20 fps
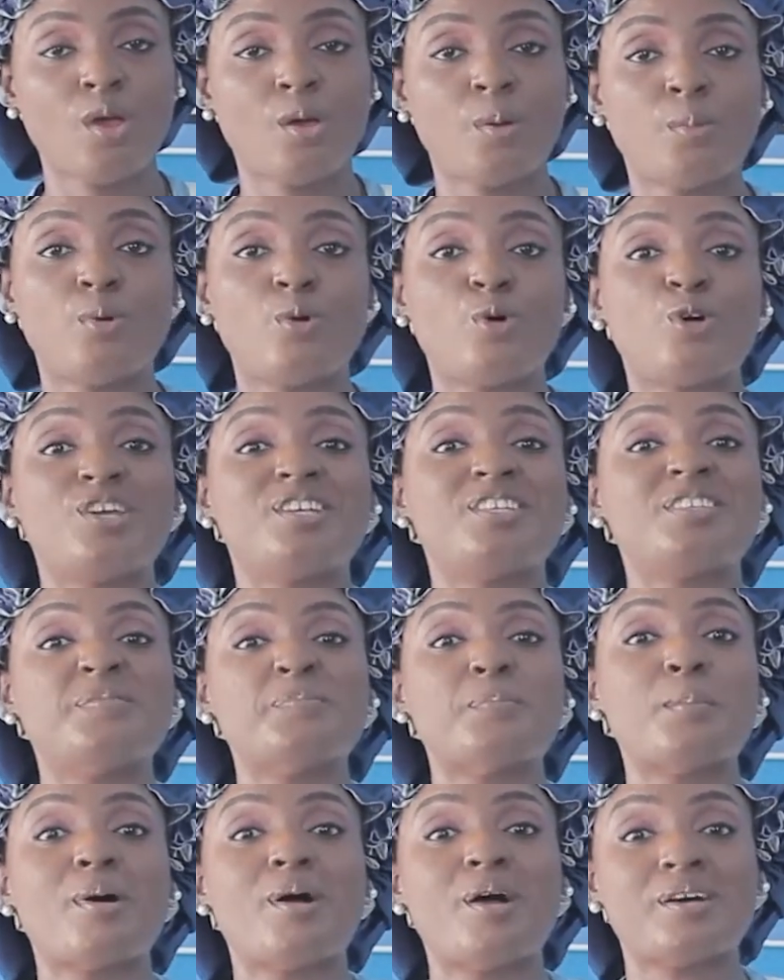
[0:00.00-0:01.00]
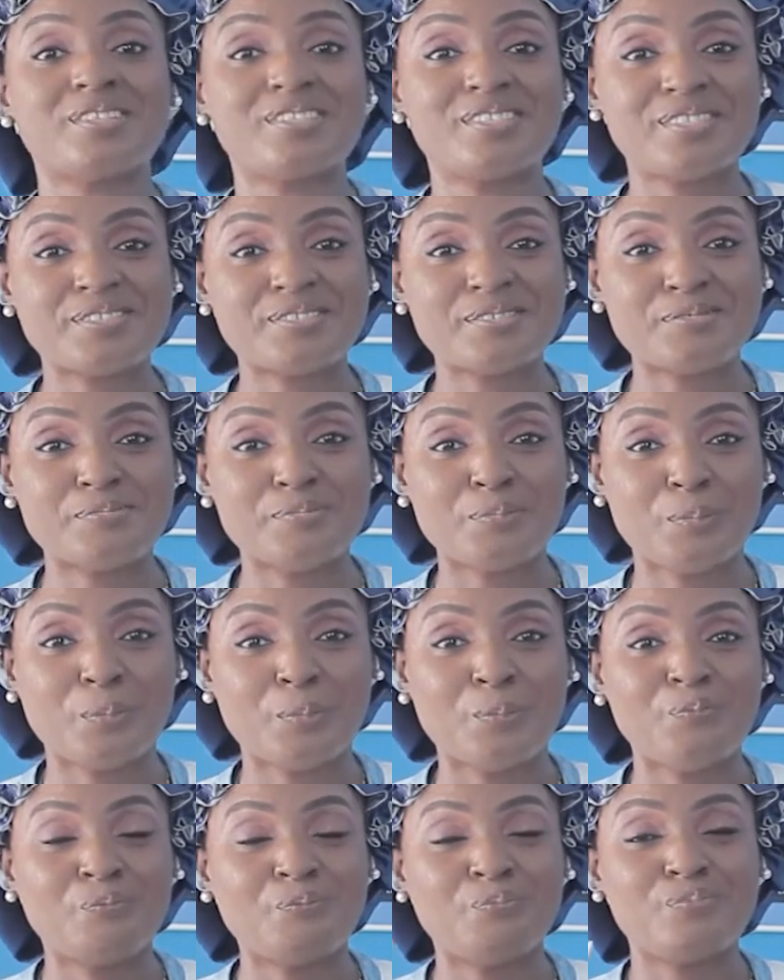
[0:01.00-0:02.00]
pour it in parts.
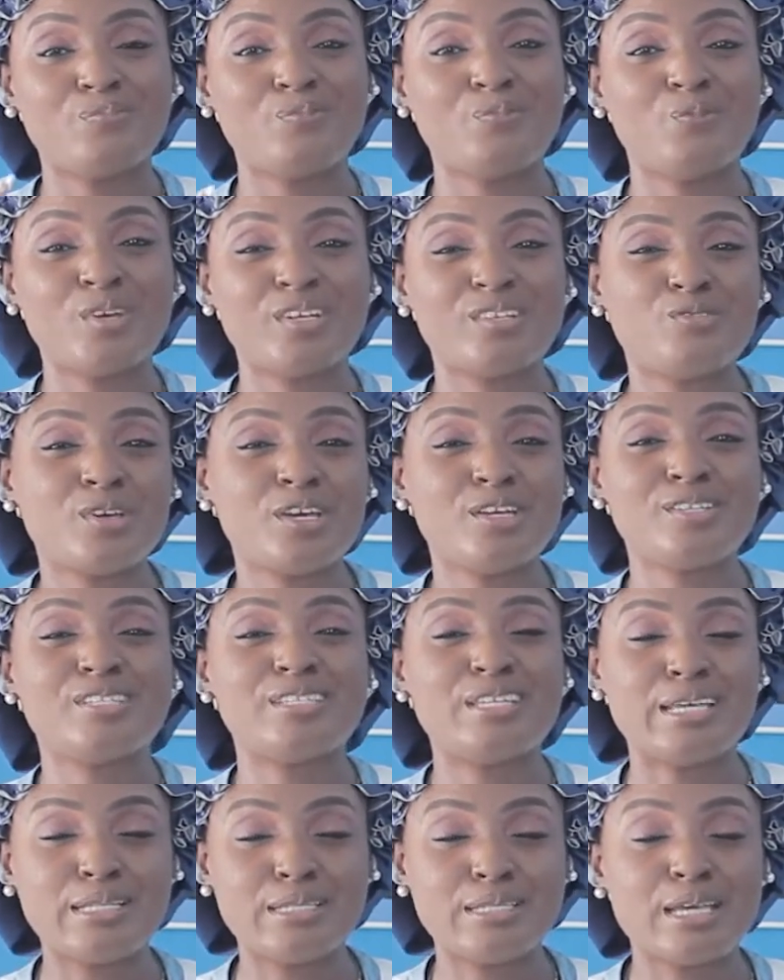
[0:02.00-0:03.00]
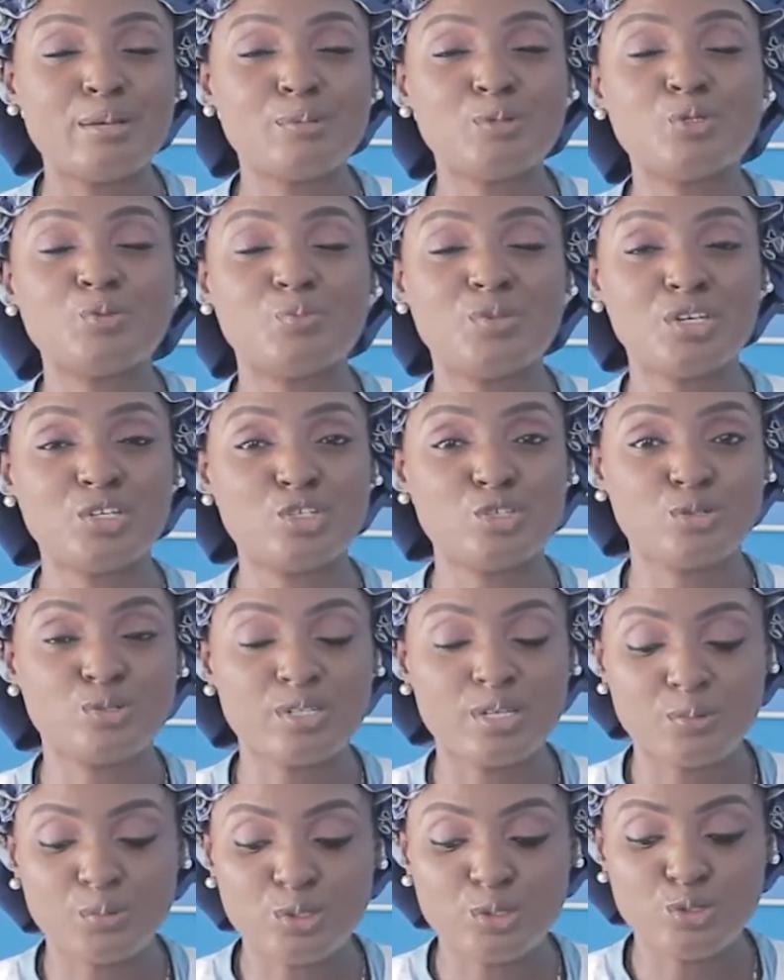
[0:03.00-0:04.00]
We're trying to take time to make sure
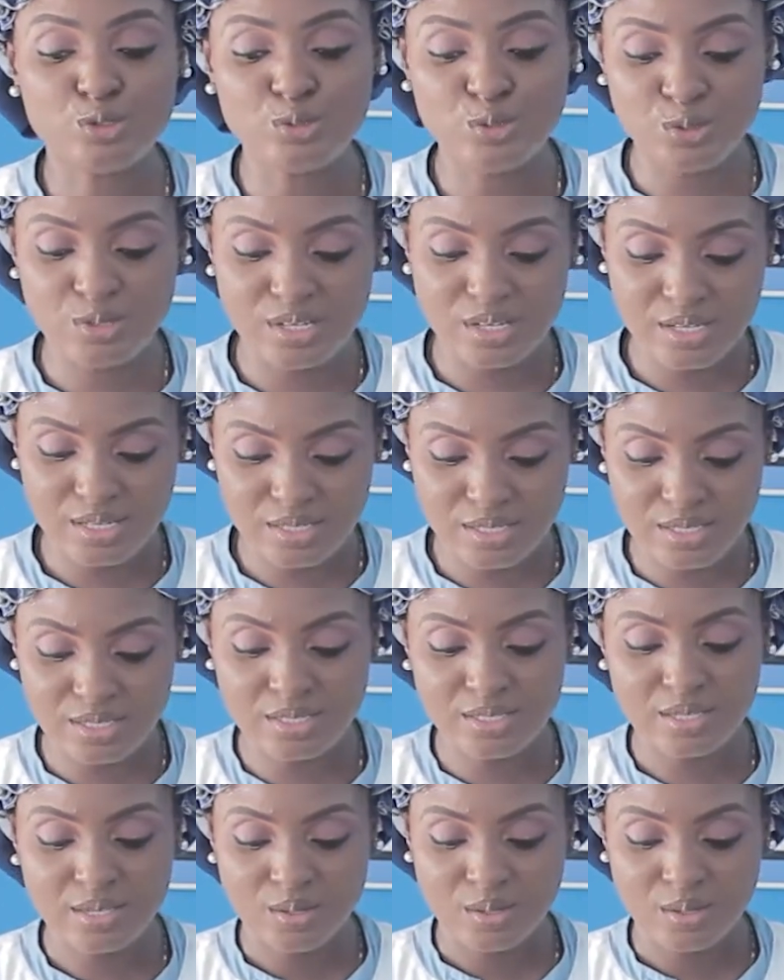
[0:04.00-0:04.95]
that we do this